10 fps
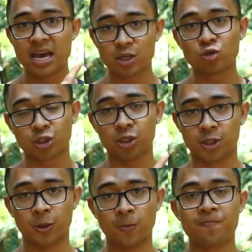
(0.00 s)
that you
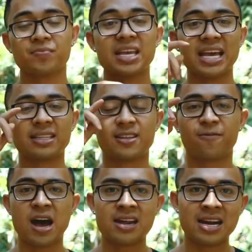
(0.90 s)
should do is
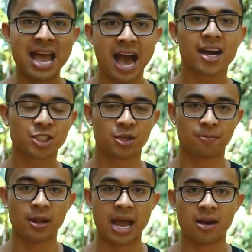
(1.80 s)
define an
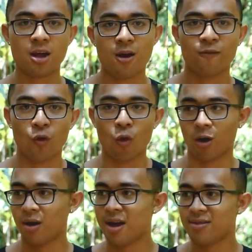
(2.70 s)
action plan
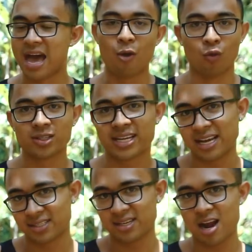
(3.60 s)
for that worst
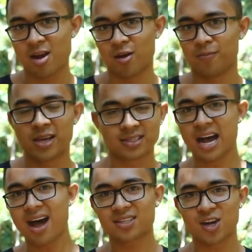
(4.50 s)
case scenario. Because
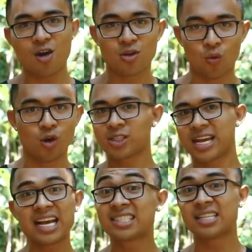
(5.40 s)
odds are the
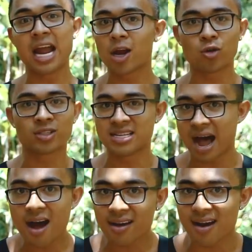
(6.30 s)
worst case scenario is
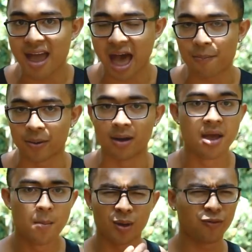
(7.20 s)
not gonna happen.
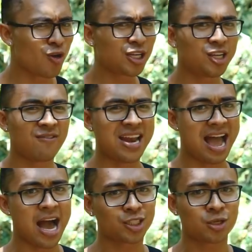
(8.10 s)
But if you actually have an
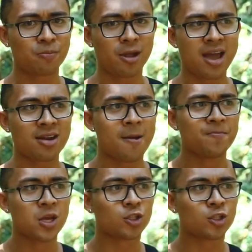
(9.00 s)
action plan